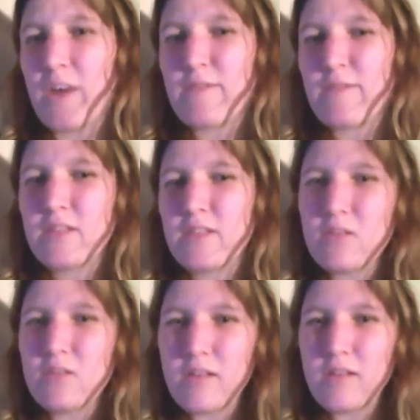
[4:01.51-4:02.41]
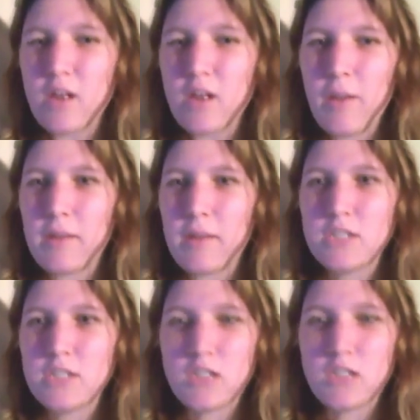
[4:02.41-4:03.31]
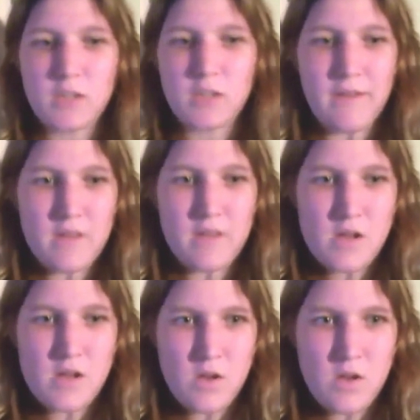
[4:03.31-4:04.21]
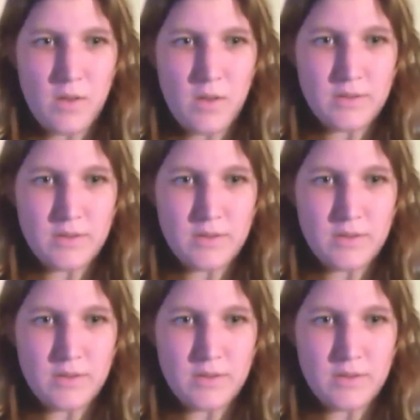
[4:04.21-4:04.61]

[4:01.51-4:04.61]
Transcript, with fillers: That's all we really know about him. He cheats on his wife. Who else?